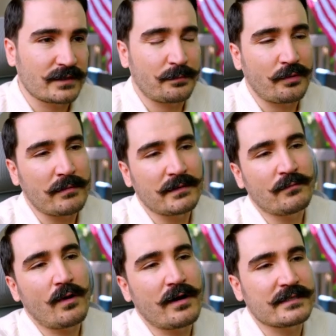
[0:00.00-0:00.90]
the
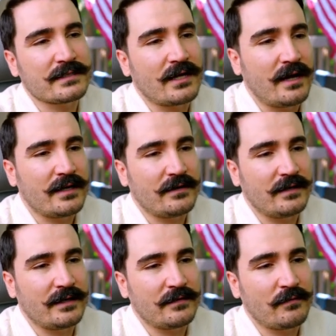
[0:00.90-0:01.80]
problem was,
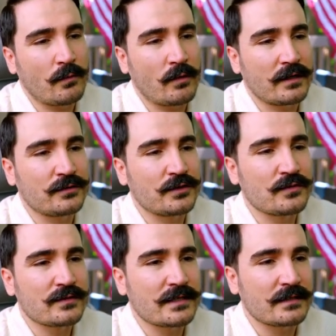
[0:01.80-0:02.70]
if I wanted to
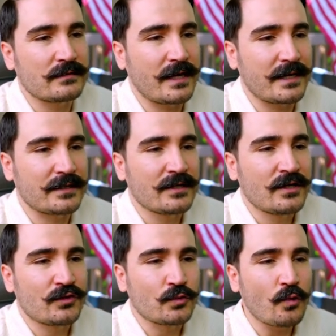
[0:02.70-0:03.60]
use it like
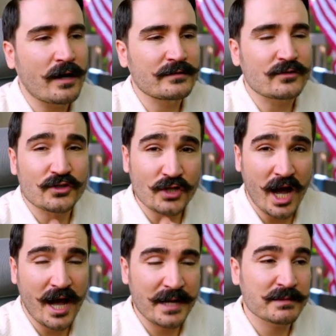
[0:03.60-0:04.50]
200
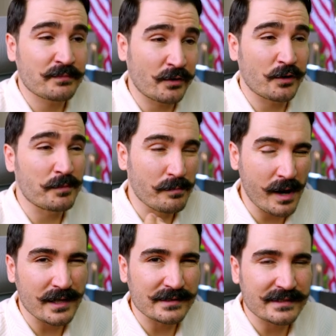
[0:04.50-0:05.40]
times per
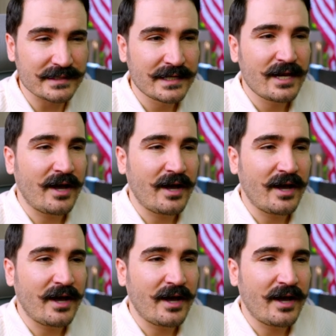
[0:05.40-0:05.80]
month,